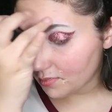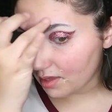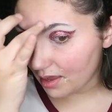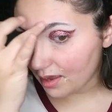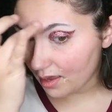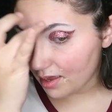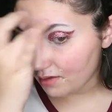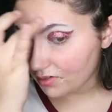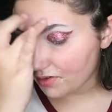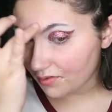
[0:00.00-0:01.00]
Like, I
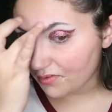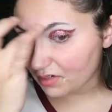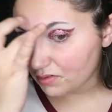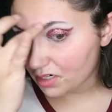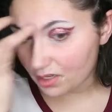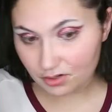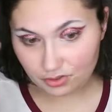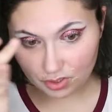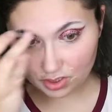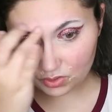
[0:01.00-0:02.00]
have never found another
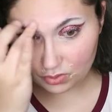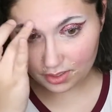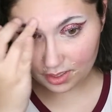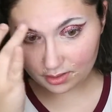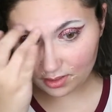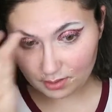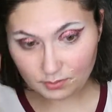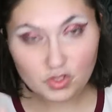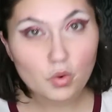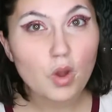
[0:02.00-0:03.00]
drugstore that
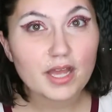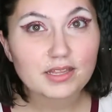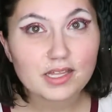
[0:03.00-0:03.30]
comes quite